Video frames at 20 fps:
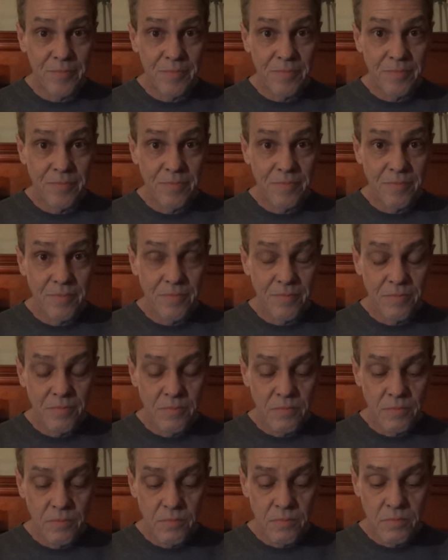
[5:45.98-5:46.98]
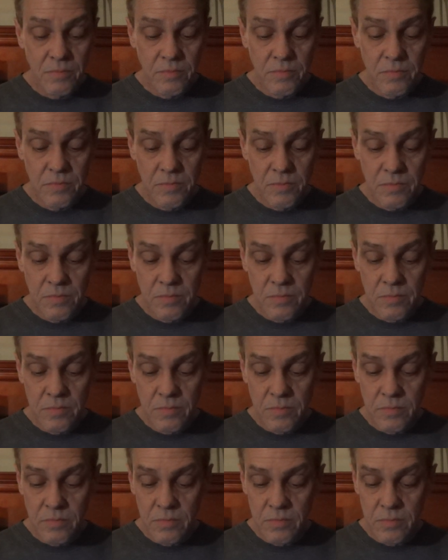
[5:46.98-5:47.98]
(no one is talking)